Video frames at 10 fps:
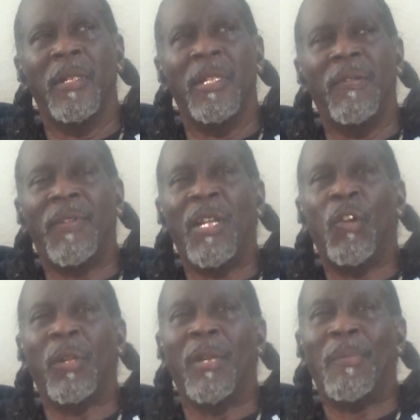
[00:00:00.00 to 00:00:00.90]
if they
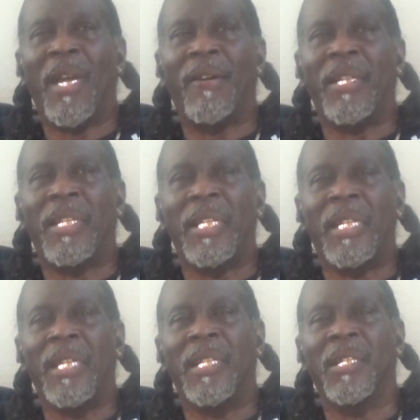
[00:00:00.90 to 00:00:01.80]
don't get married that
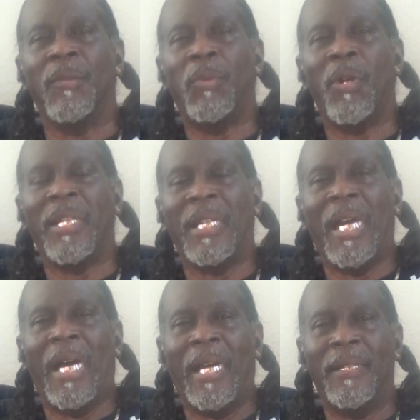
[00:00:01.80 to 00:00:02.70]
they disappointing
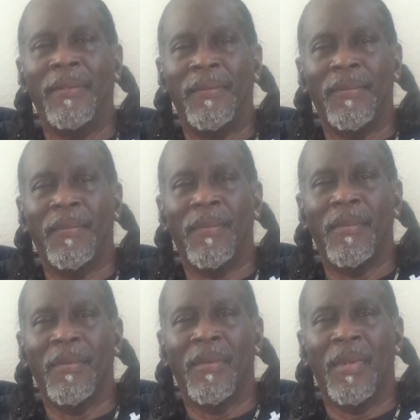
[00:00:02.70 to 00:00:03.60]
God.
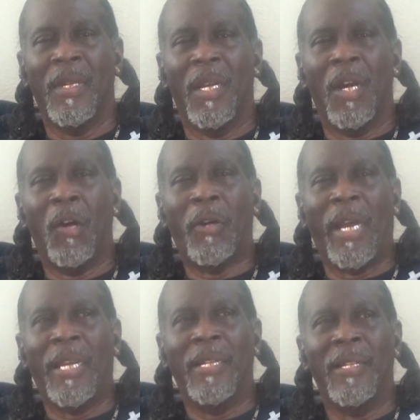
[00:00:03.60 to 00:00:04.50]

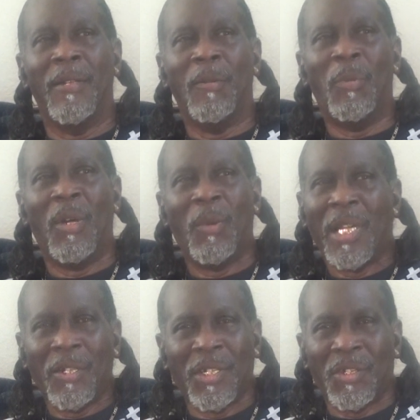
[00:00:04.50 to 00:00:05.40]
Okay, but what
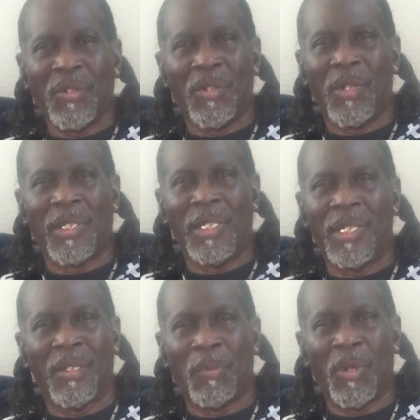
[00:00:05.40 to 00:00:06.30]
else is you doing to
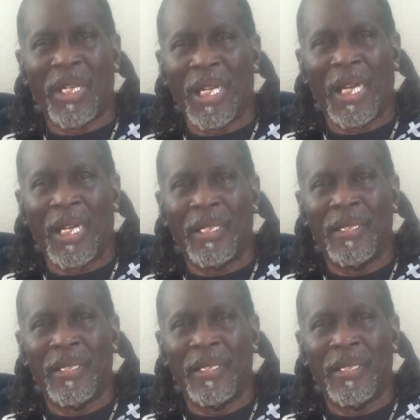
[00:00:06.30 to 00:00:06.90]
disappoint God?